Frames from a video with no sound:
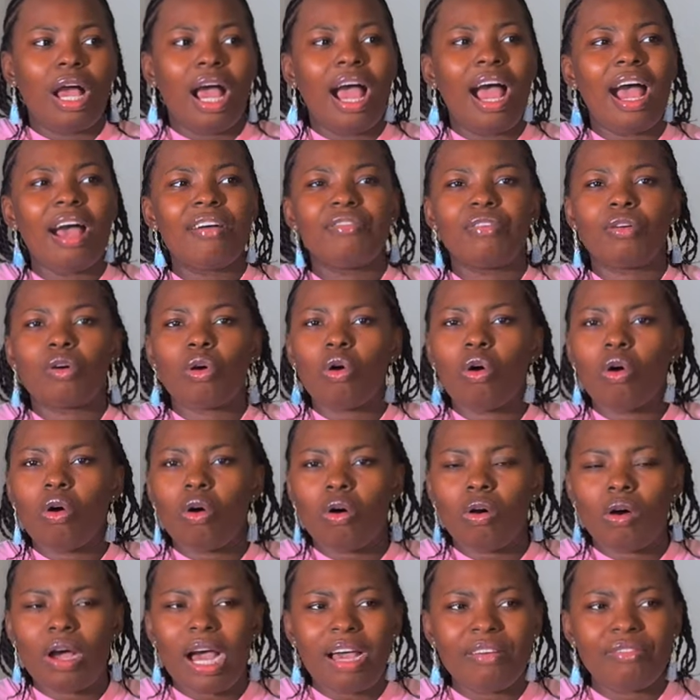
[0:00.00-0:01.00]
have a
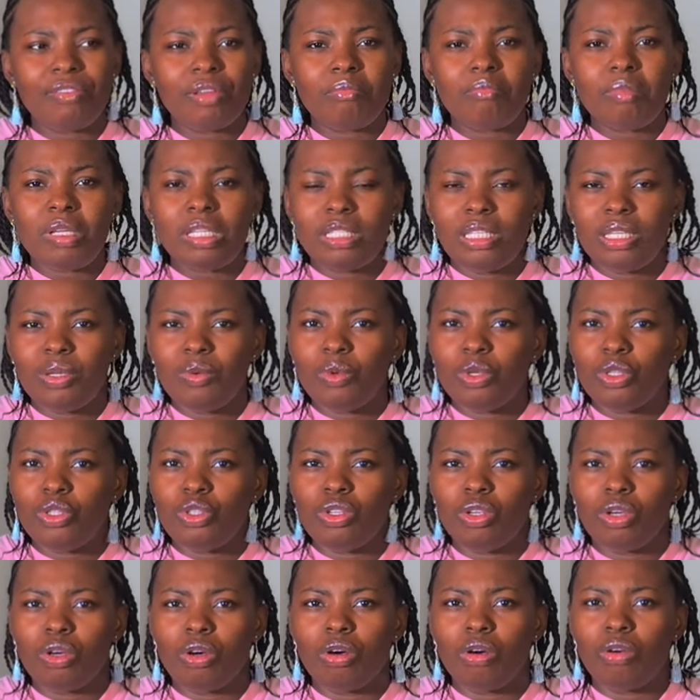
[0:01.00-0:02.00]
call, have a meeting
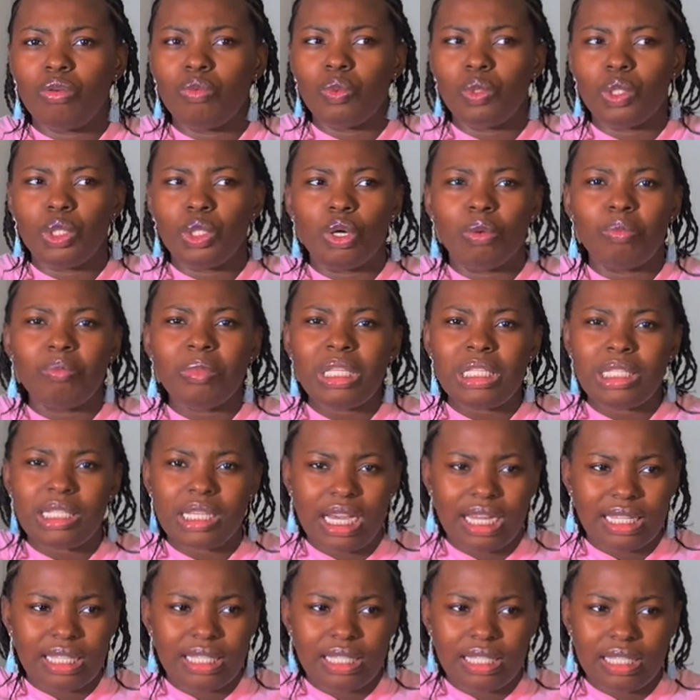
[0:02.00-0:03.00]
with your
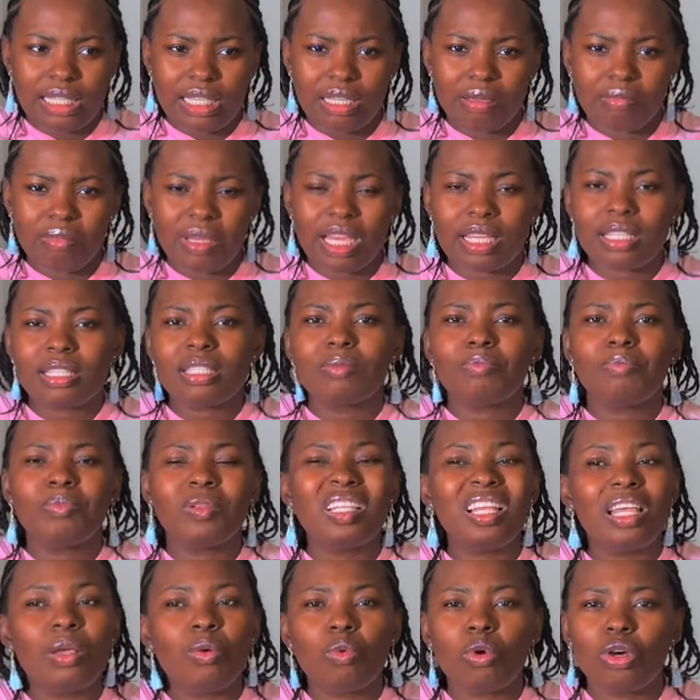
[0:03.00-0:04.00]
media team,
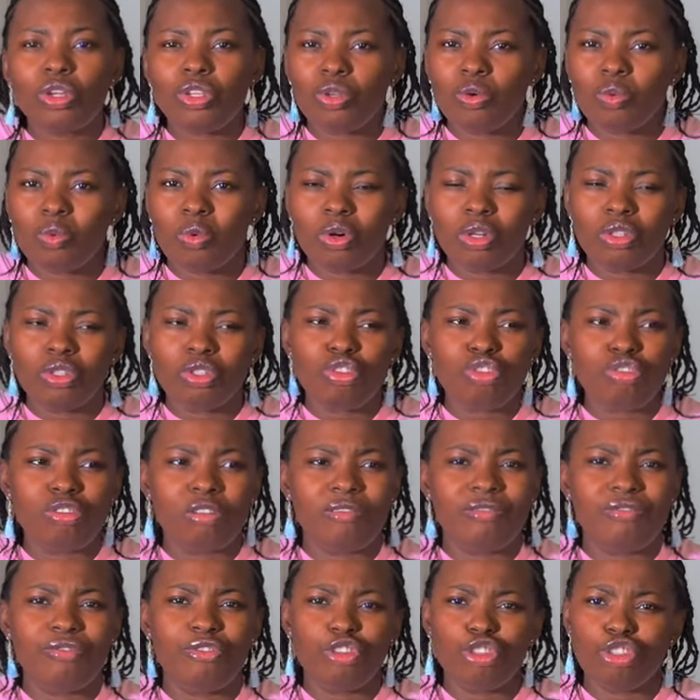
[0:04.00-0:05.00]
explain what you want,
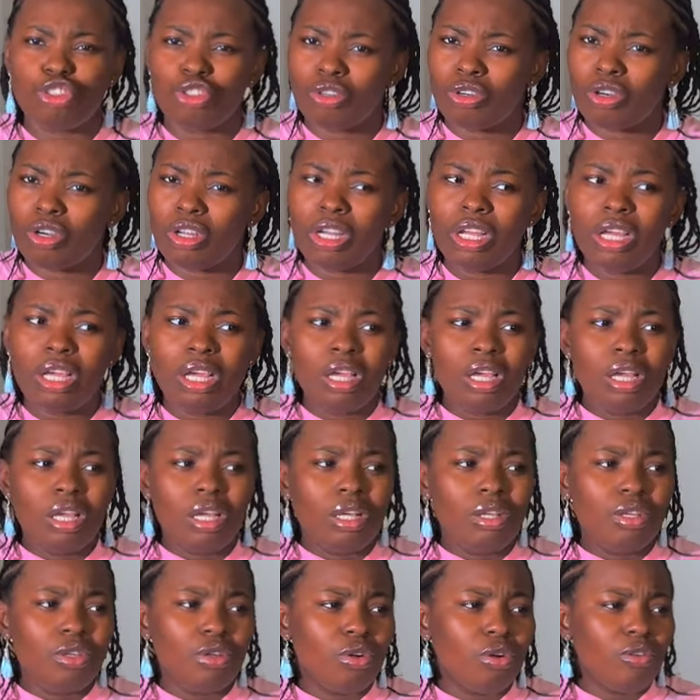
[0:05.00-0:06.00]
your vision,
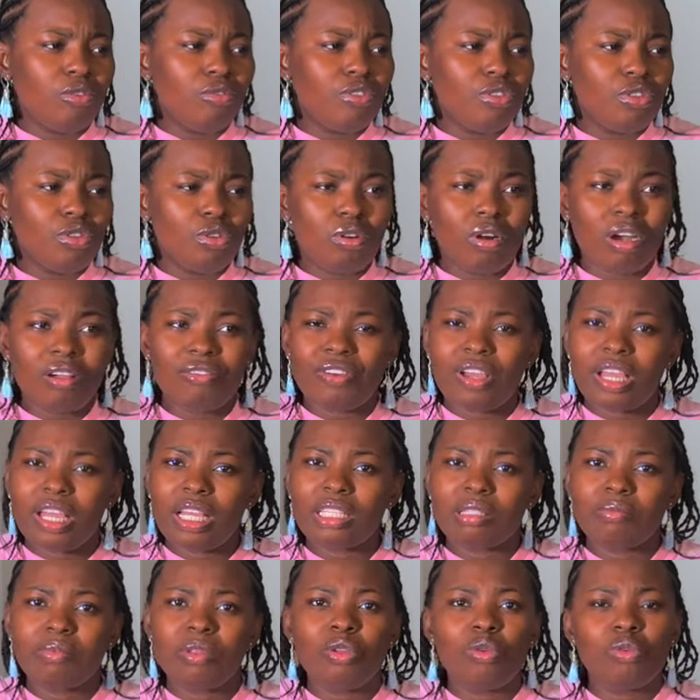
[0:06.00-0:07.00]
your videographer,
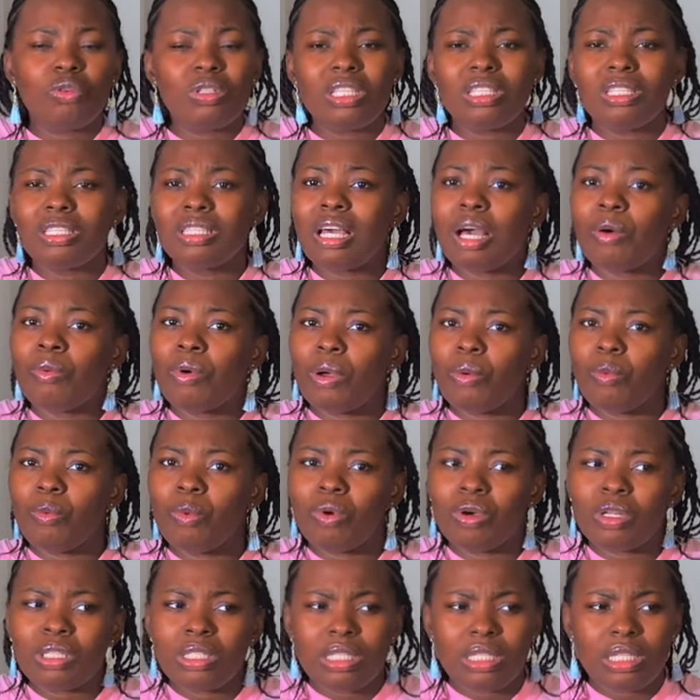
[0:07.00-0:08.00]
explain, oh, this is how I
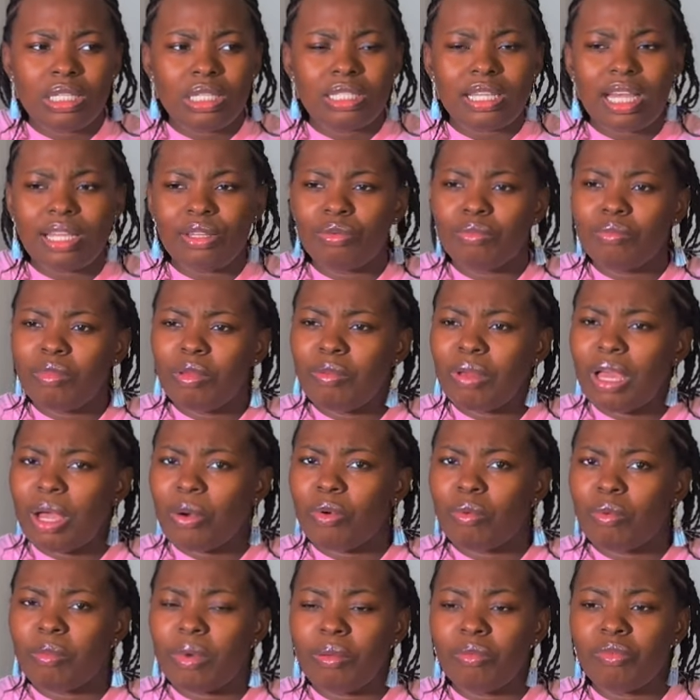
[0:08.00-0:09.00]
want it. Maybe
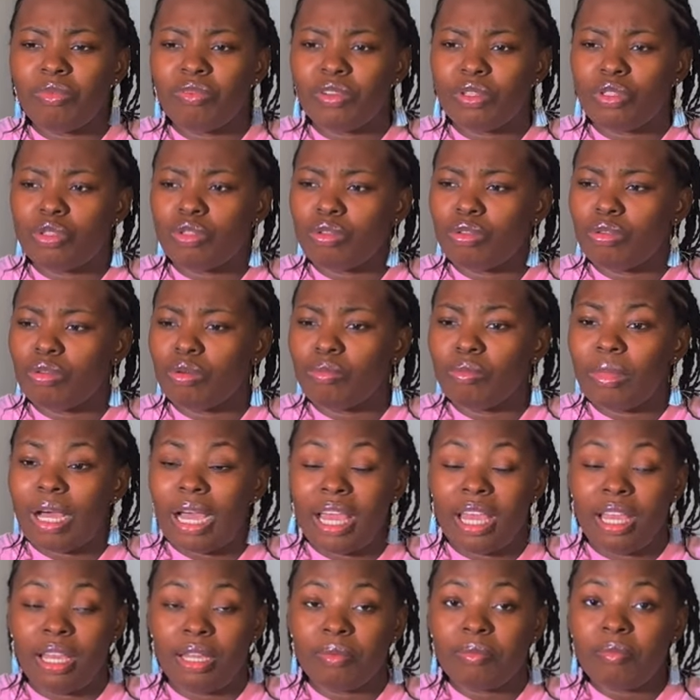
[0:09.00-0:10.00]
I want my movie to,
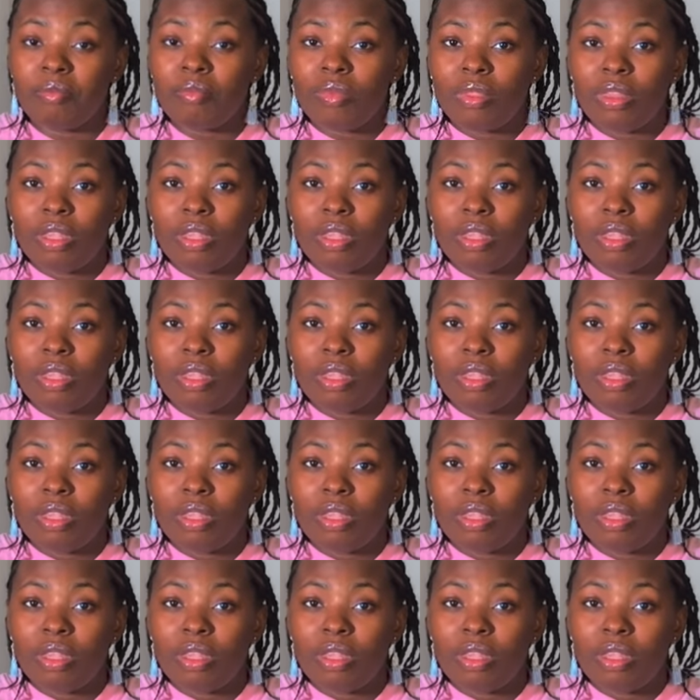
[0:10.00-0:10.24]
my